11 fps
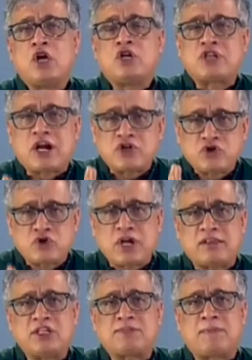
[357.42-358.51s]
Shashto
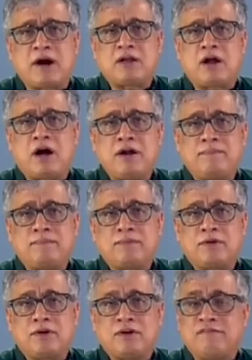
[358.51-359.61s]
Shati Smart Card,
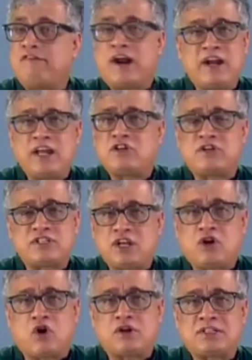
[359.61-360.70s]
very
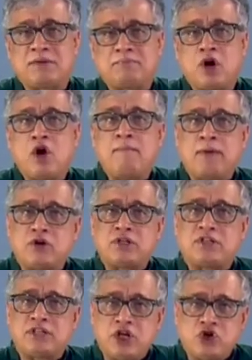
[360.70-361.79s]
interesting concept because
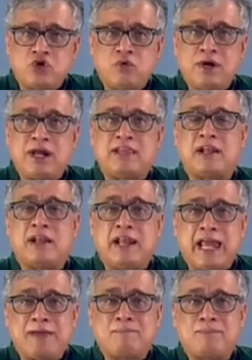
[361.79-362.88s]
it's issued in the
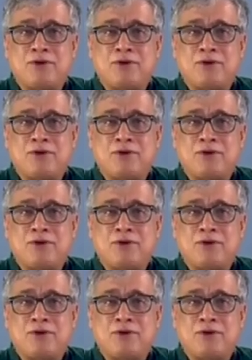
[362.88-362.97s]
name